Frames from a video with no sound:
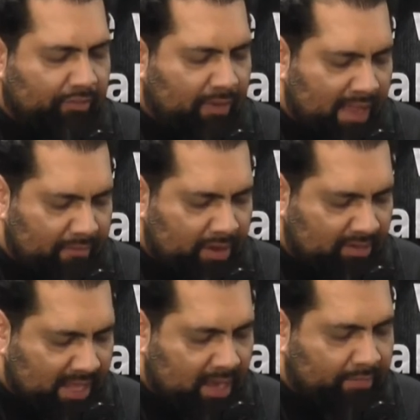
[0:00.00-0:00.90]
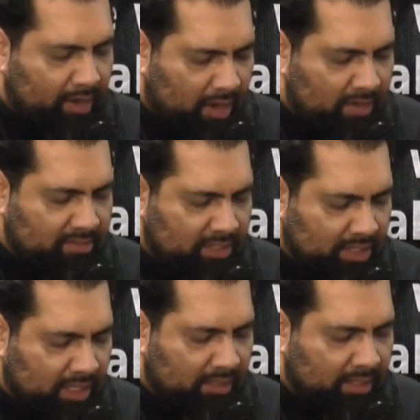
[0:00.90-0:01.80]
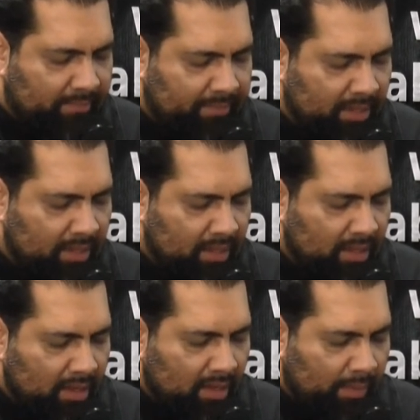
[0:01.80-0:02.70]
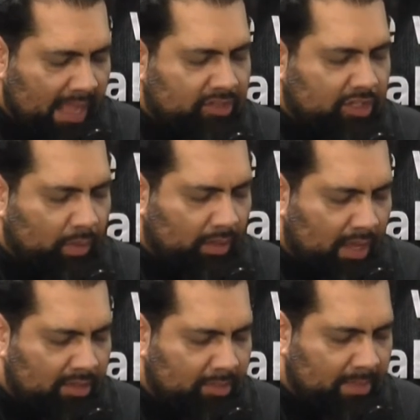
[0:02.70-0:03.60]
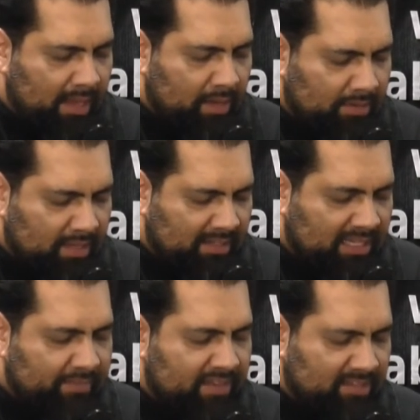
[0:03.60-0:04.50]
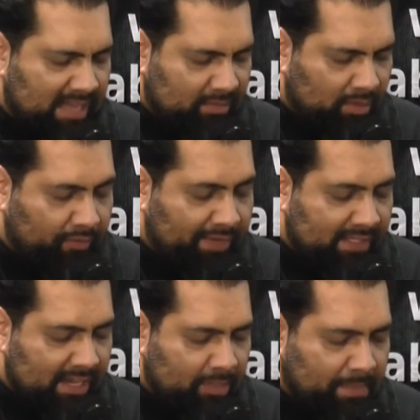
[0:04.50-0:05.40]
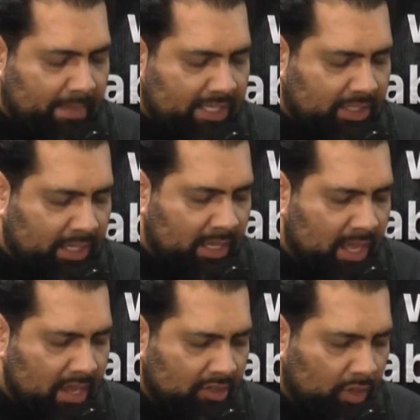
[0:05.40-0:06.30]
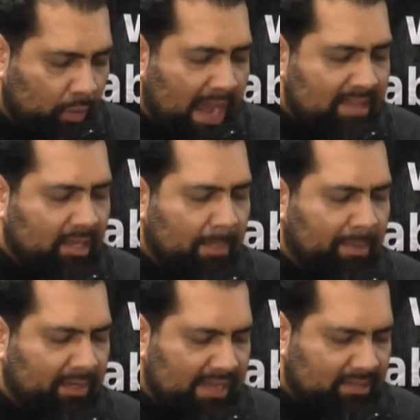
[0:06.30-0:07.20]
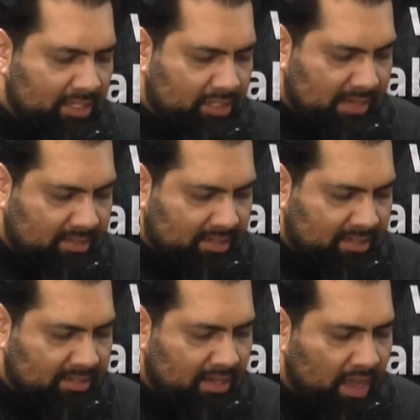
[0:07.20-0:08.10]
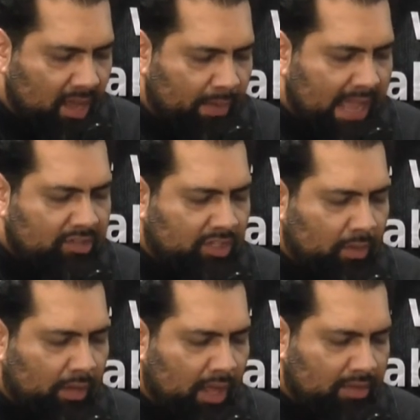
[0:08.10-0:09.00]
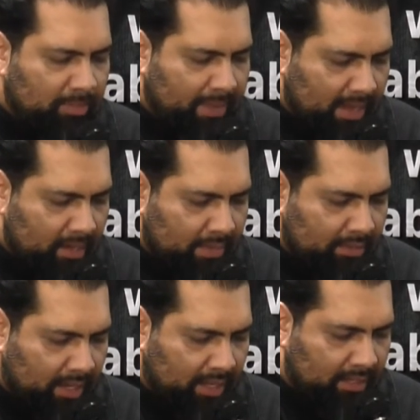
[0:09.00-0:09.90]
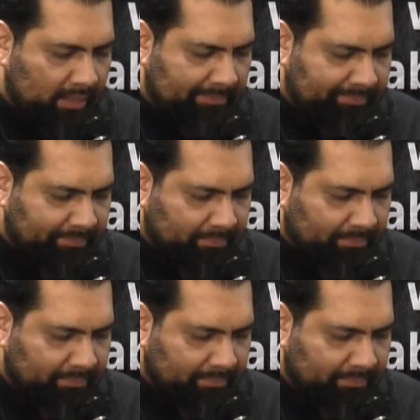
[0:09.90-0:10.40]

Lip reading: forever inside of our hearts, inshallah. We ask you, Allah subhanahu wa ta'ala, give us that tawfiq, that inspiration to rise up against injustice. We ask you, Allah subhanahu wa ta'ala,